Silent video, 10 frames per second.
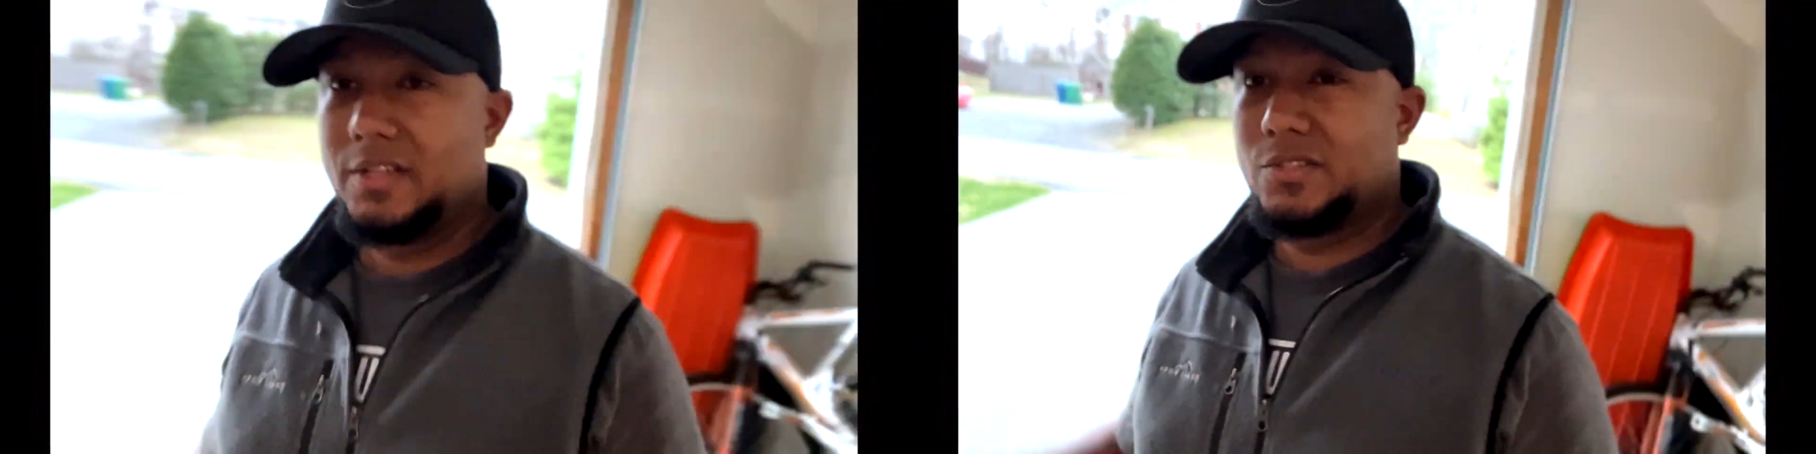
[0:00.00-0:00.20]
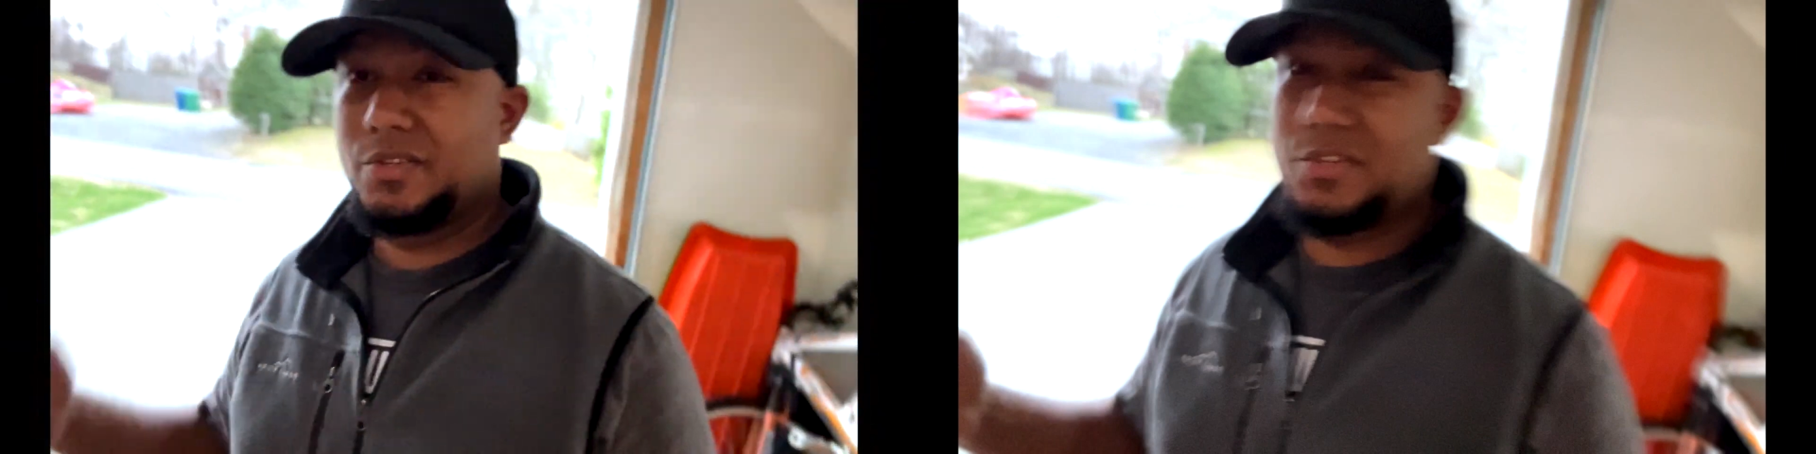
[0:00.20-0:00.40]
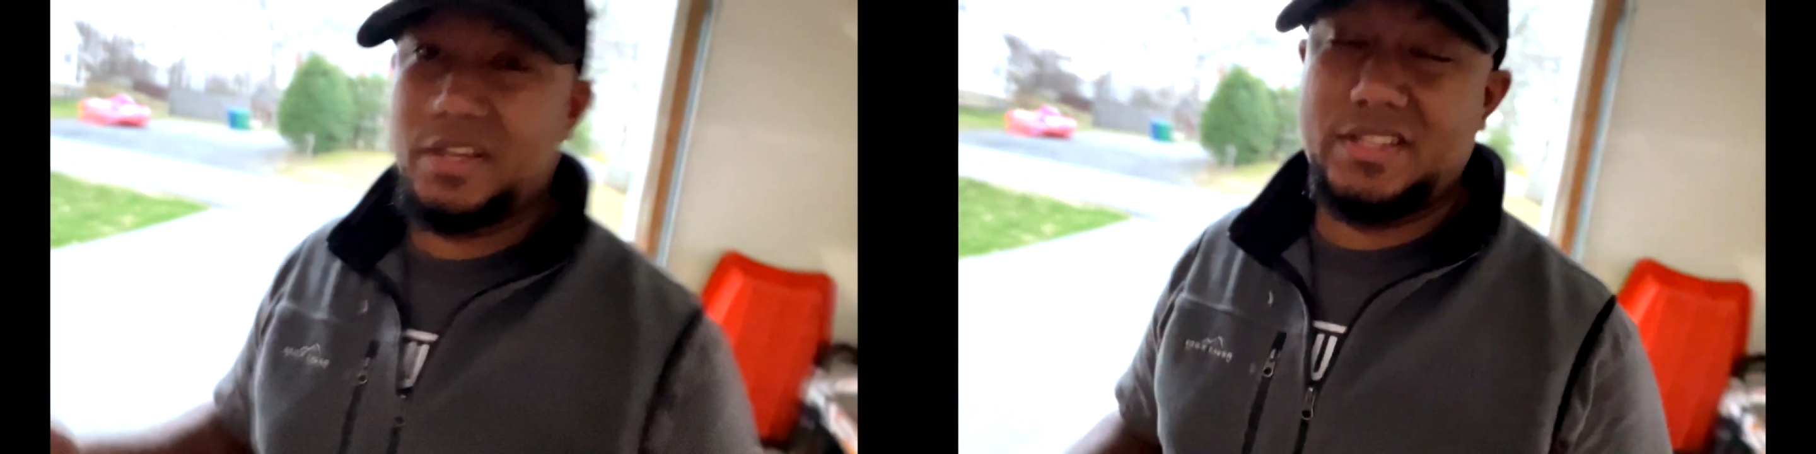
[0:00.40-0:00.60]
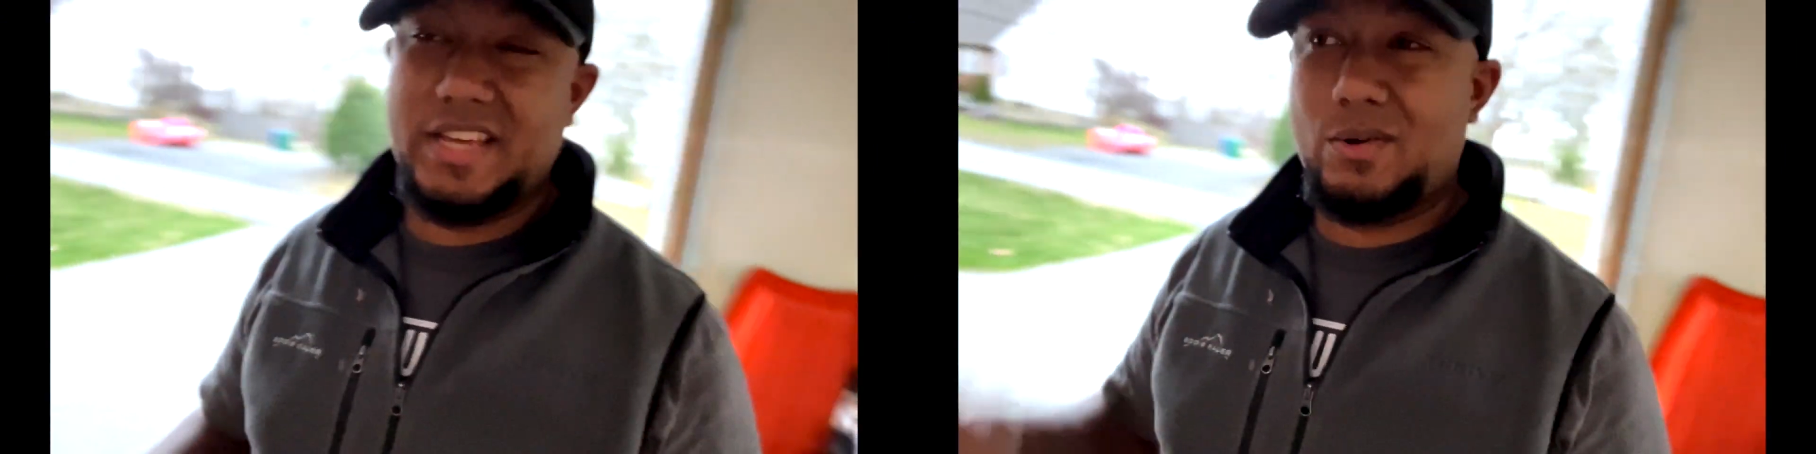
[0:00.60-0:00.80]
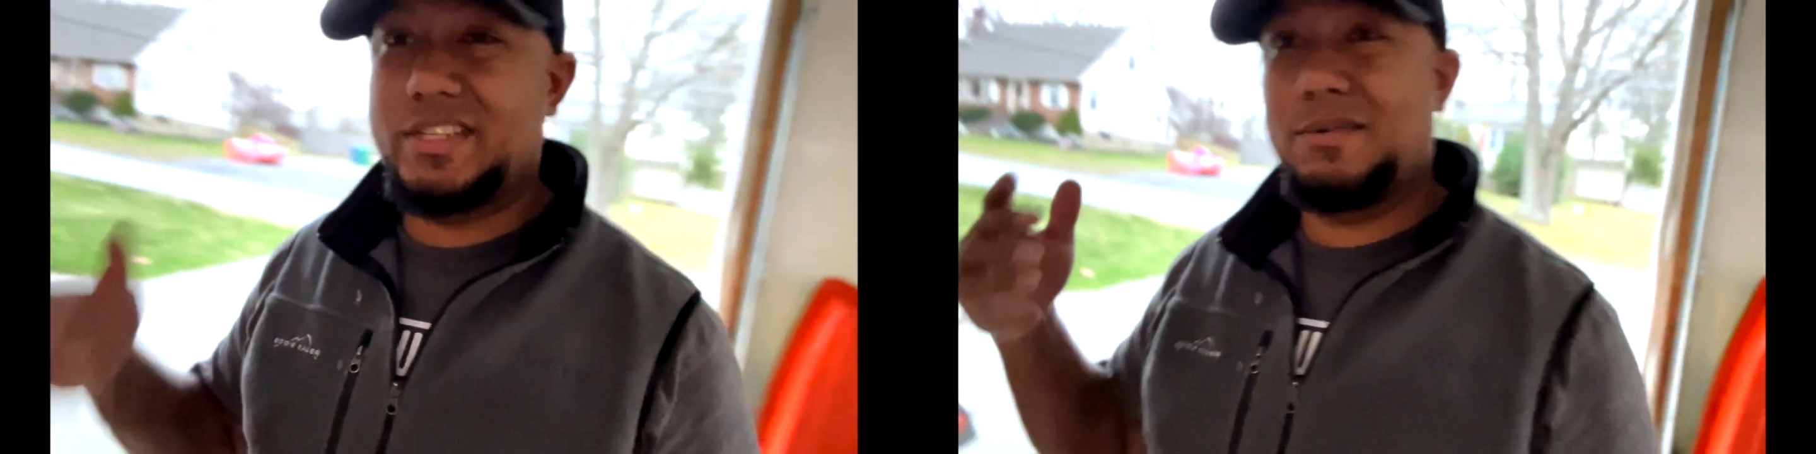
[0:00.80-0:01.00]
So as you can
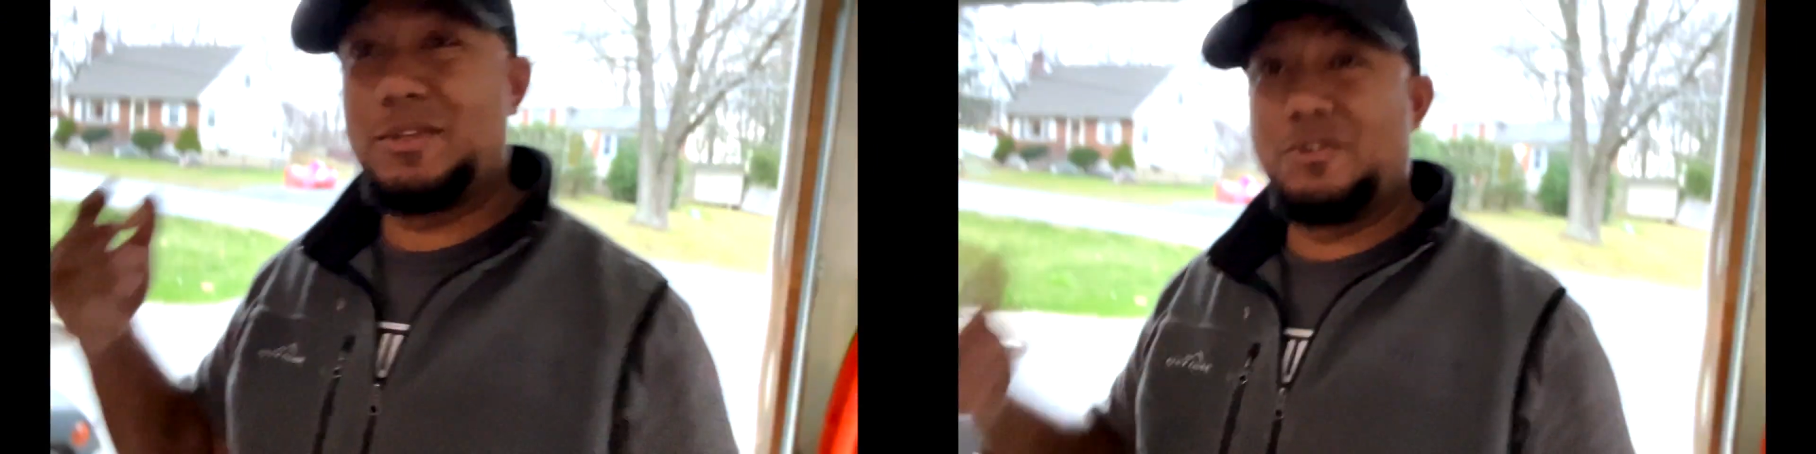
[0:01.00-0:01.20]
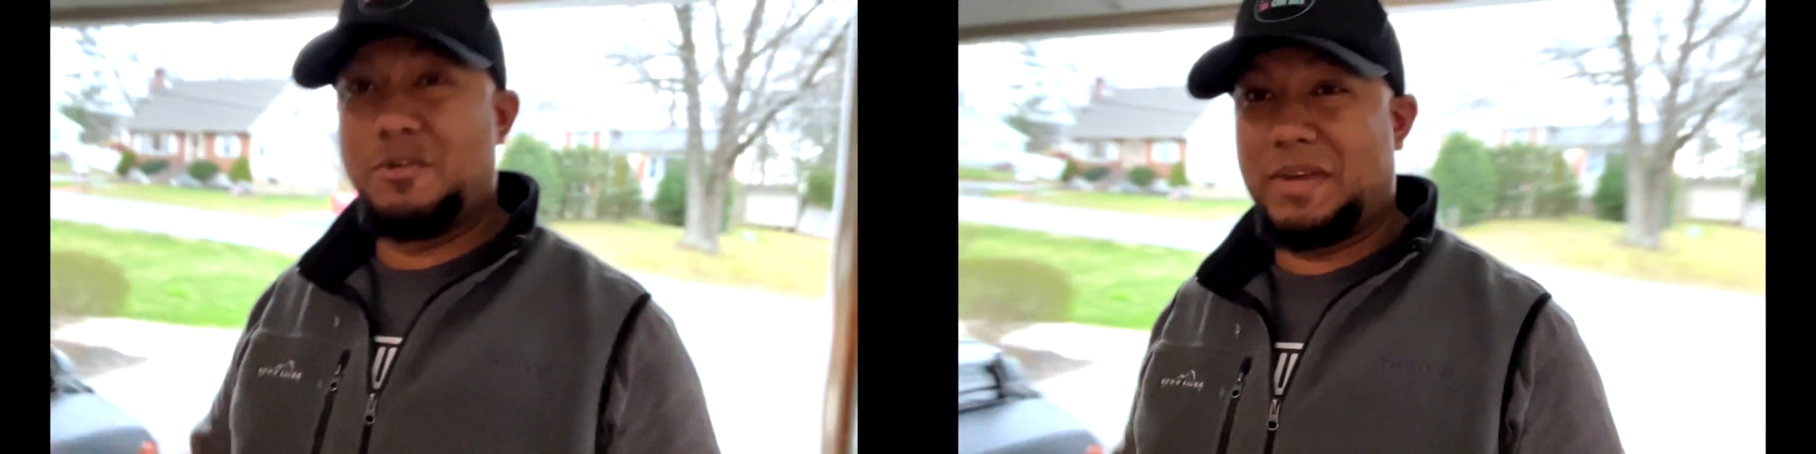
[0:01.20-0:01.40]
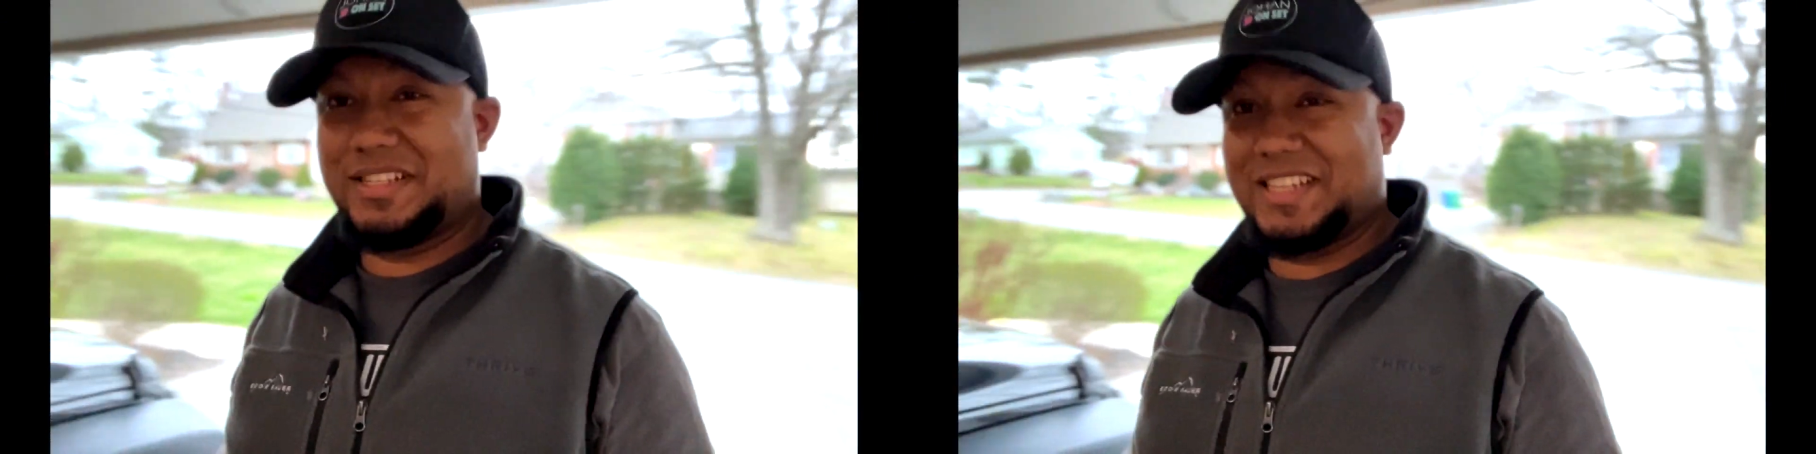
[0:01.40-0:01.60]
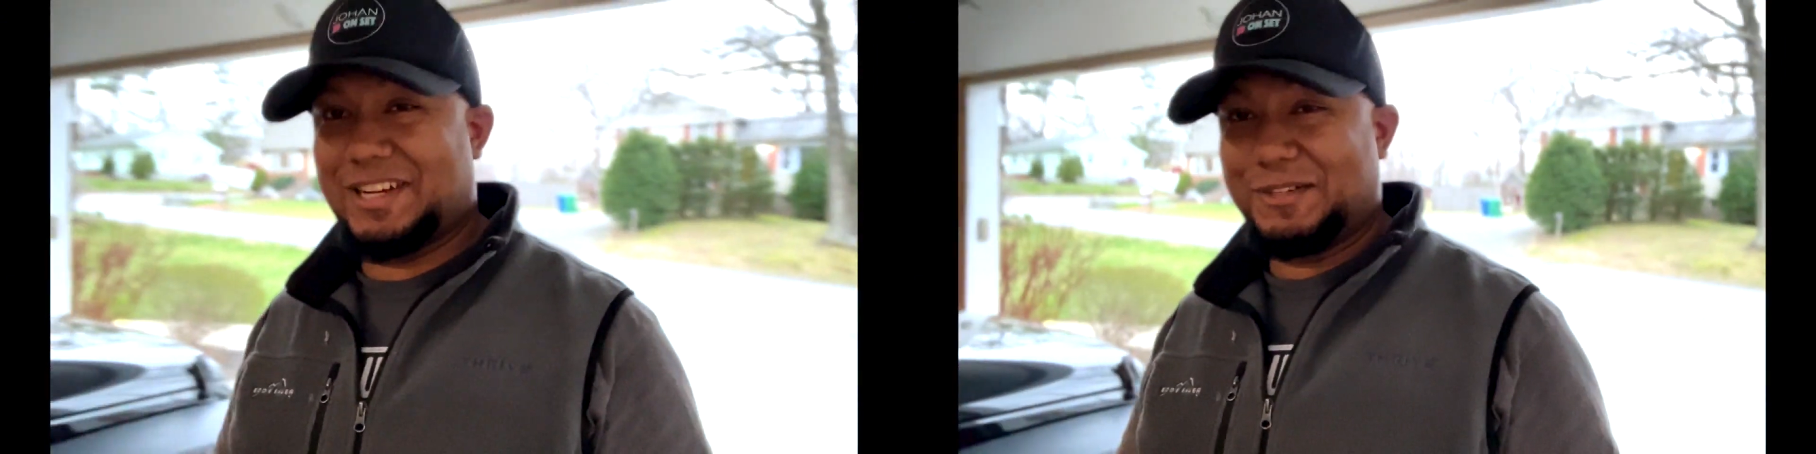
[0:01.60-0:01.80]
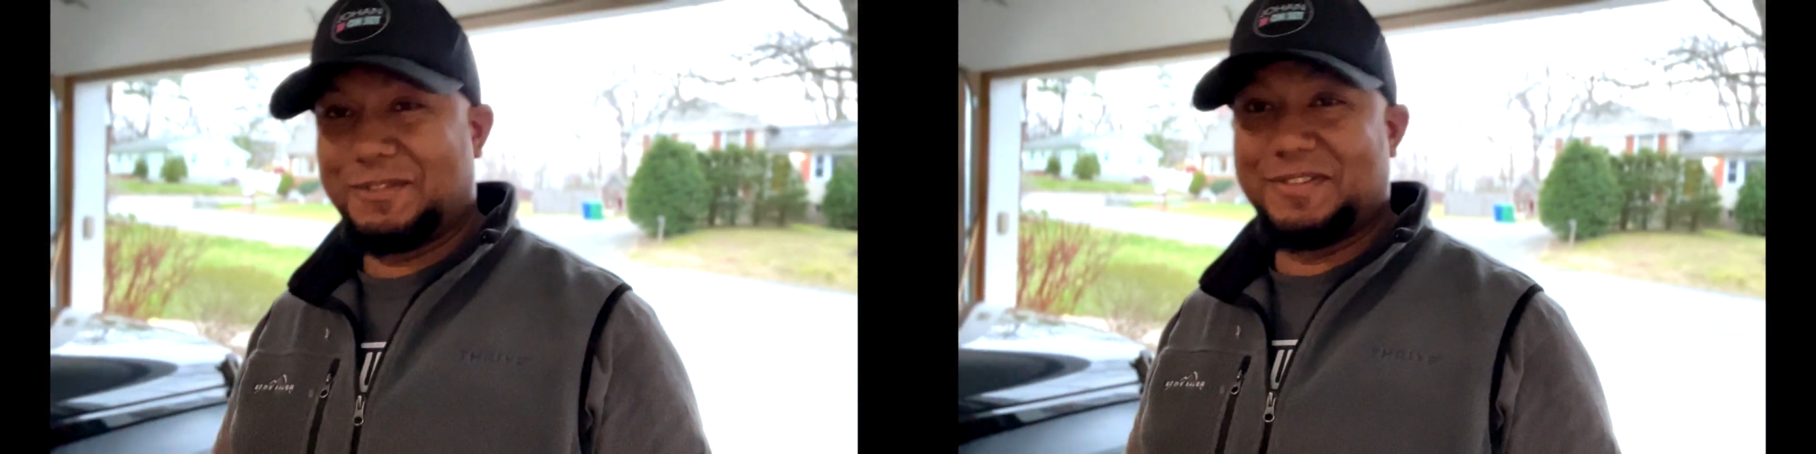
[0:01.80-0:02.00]
see, I was able to do it
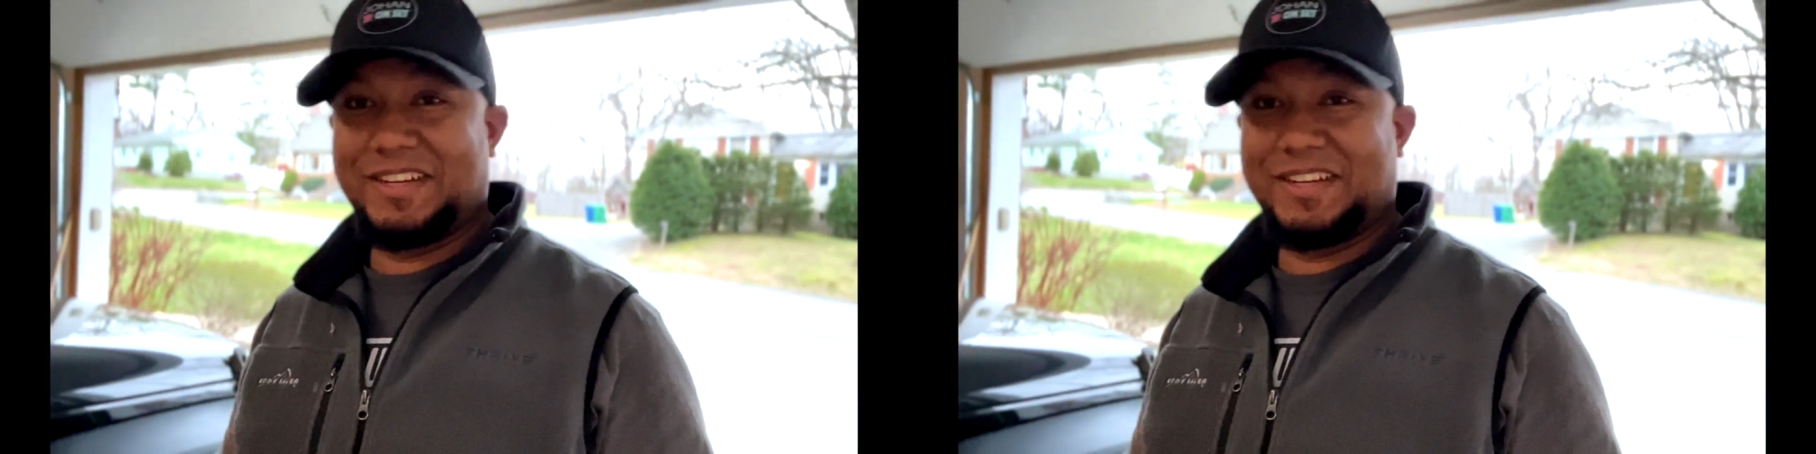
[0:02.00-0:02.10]
myself.